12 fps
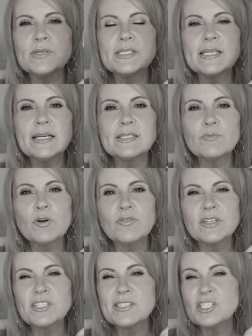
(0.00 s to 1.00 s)
would say it's more
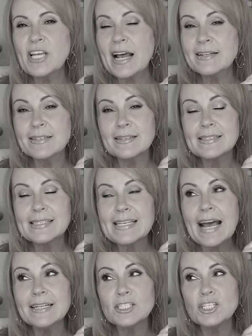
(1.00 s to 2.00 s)
of a satin,
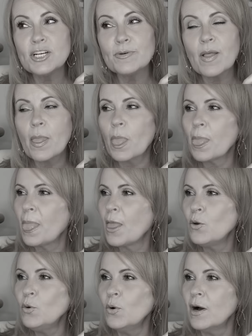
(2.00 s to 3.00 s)
satin shimmer.
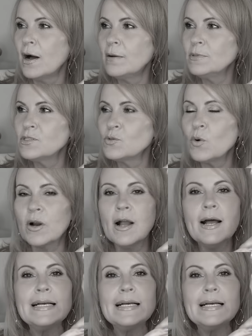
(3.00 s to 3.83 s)
Who almost swore.